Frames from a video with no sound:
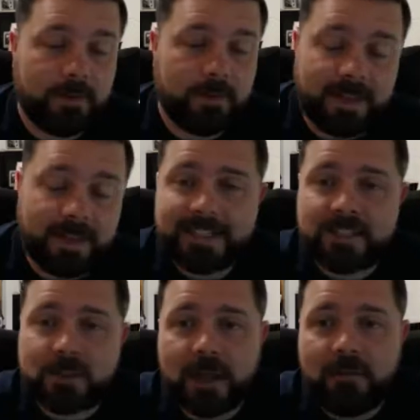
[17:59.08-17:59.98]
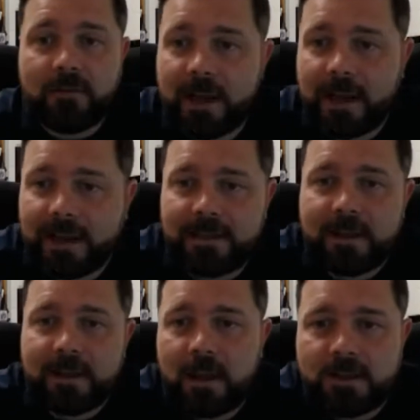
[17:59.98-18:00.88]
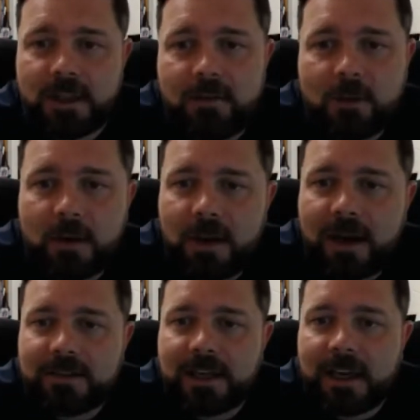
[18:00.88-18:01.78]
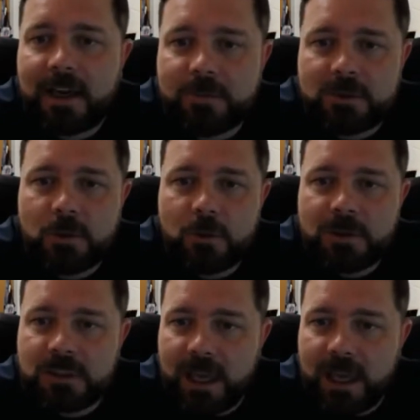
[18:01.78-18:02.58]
at the high school level and at the college level, a lot of times who wins a